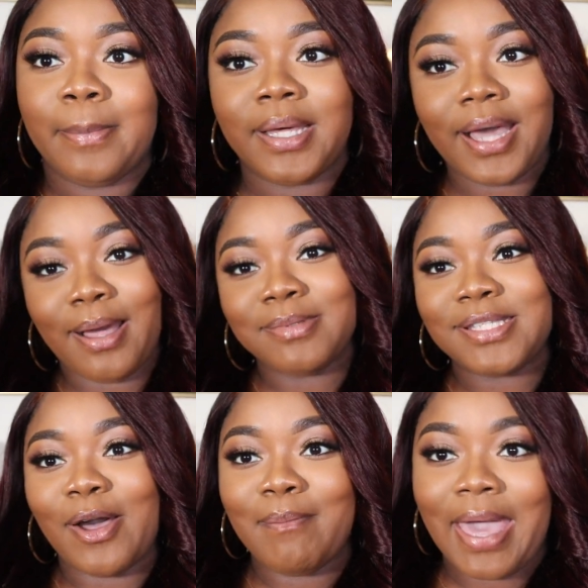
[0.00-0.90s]
But I was
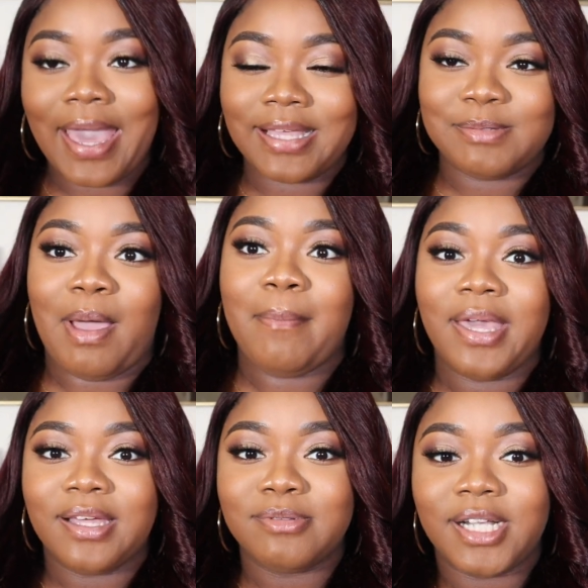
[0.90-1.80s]
so bad because my
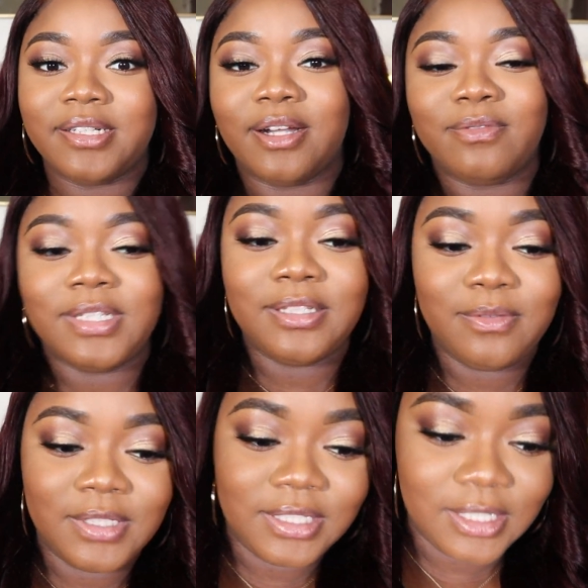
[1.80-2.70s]
makeup turned out really,
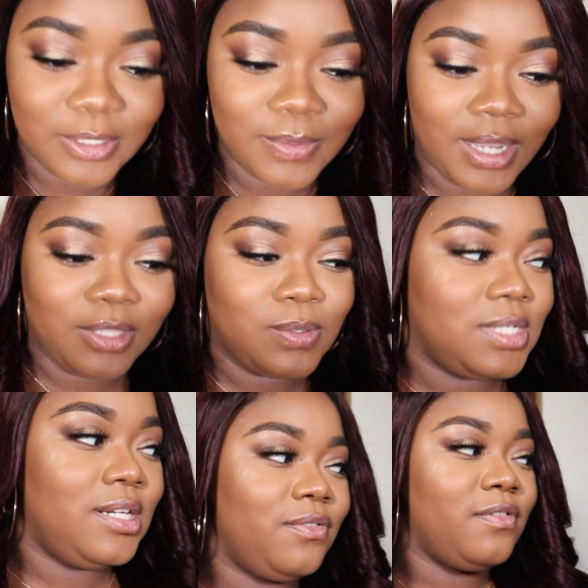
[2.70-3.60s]
really cute. I used
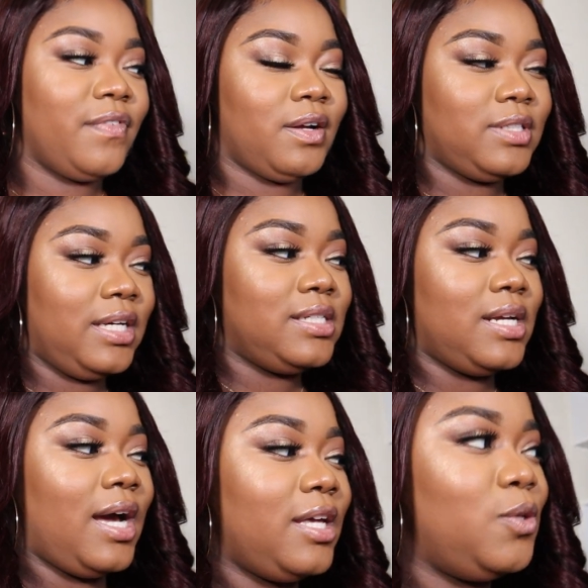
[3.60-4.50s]
a different
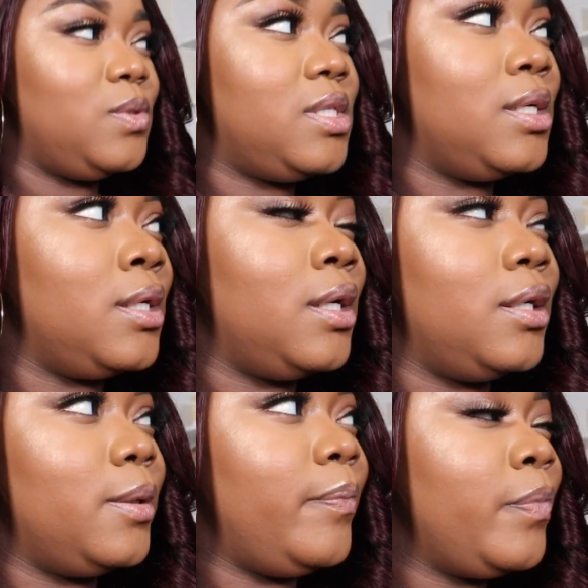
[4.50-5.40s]
foundation. I used the
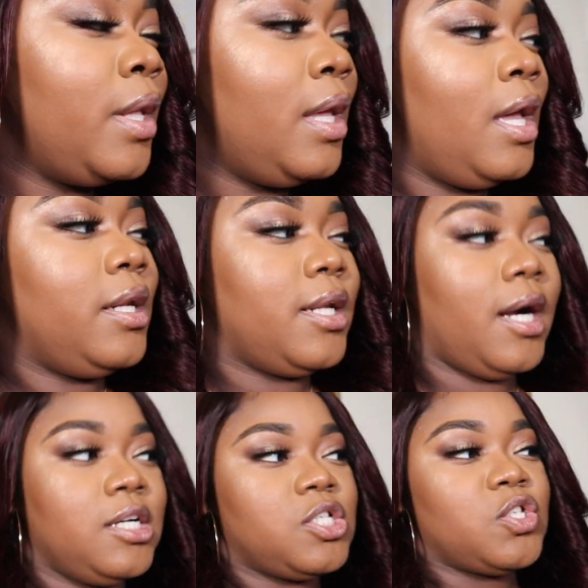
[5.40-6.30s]
um,
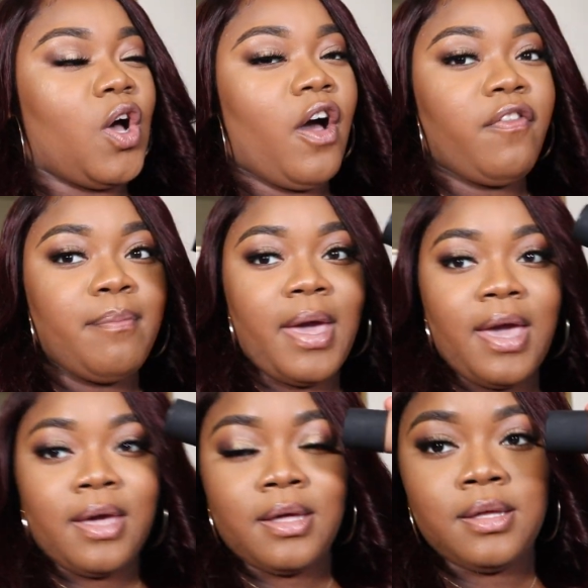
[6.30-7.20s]
NARS Soft
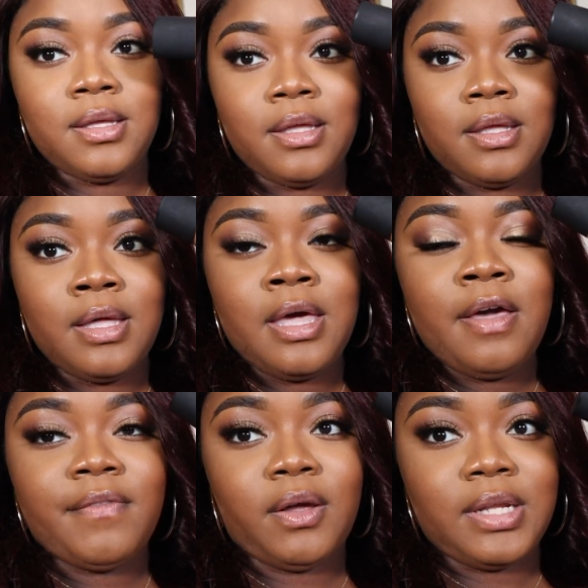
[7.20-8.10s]
Matte
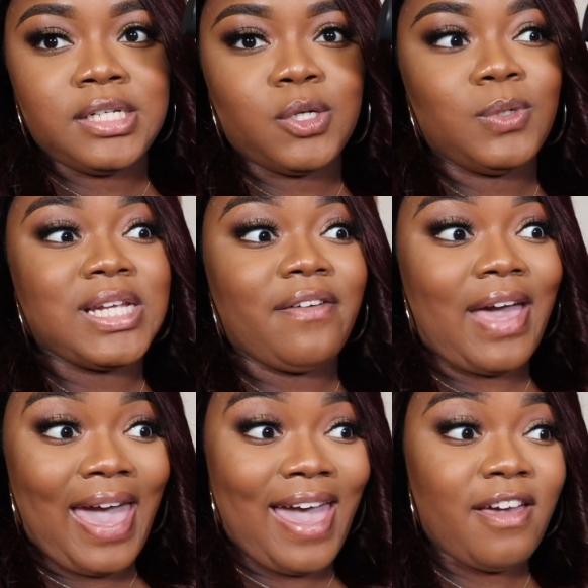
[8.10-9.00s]
foundation, which I've
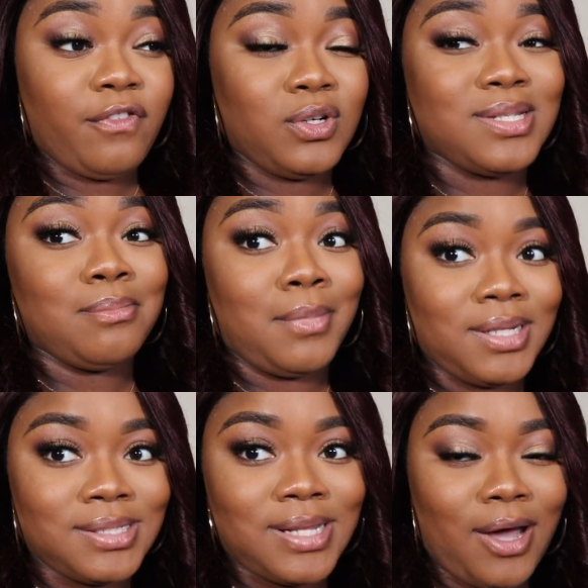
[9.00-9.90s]
had for some
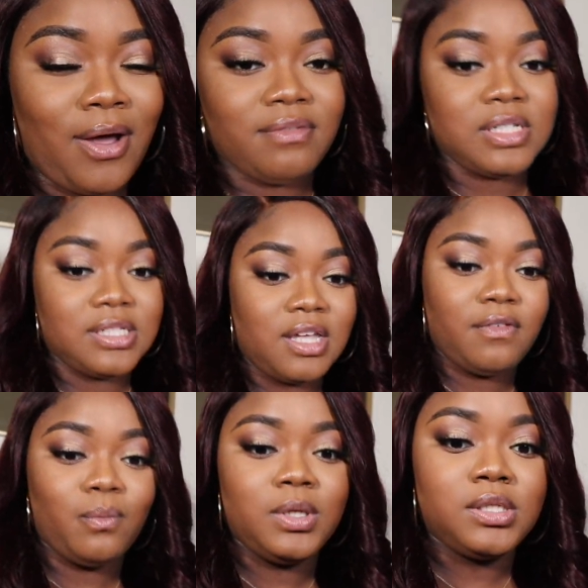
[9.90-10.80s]
months now. I've just
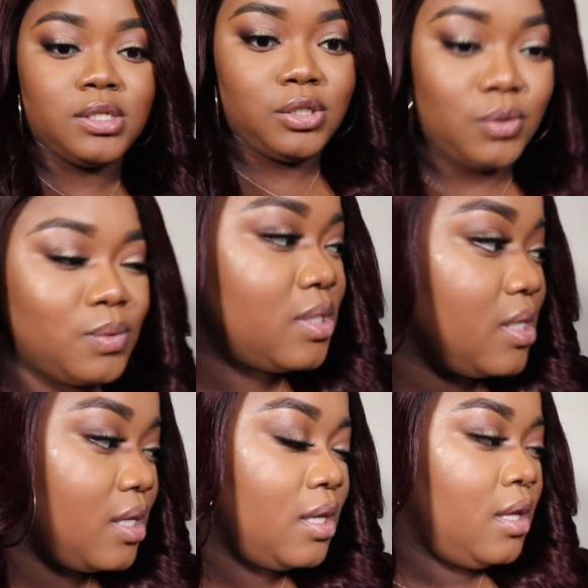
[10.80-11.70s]
never went to use
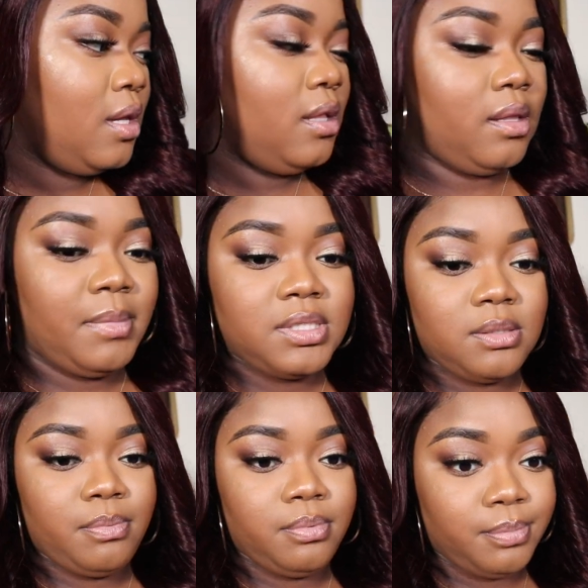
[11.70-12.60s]
it. Let me
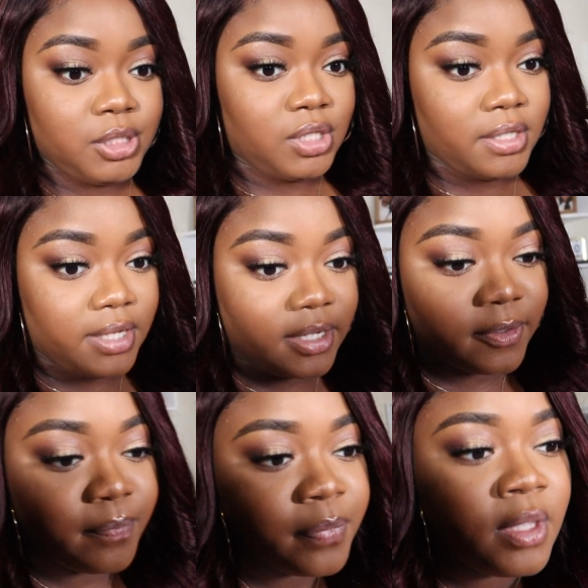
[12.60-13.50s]
just put y'all
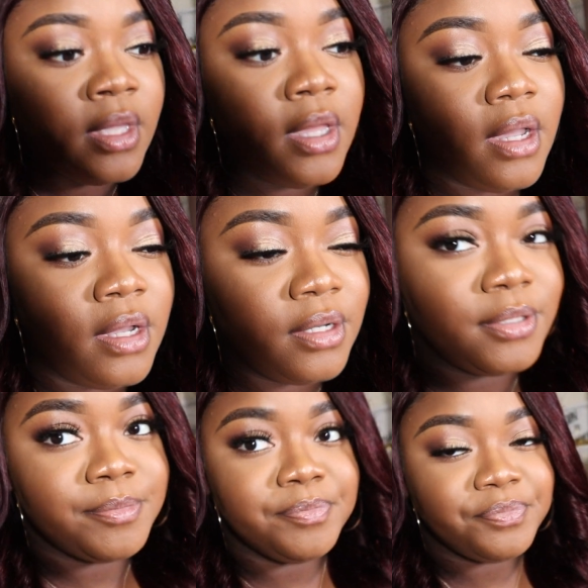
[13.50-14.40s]
down.
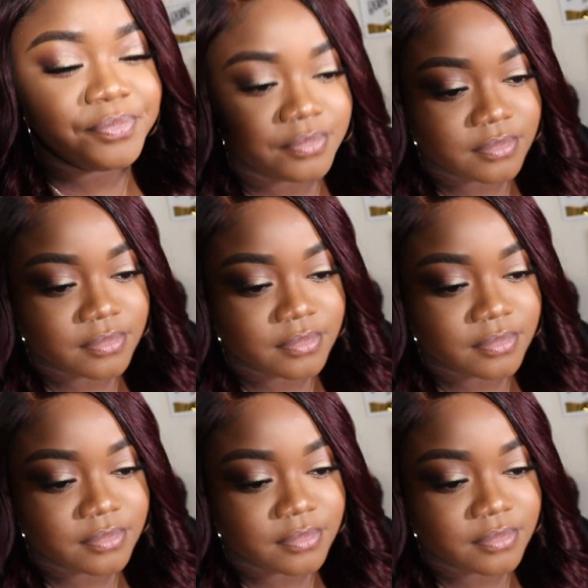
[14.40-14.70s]
Um...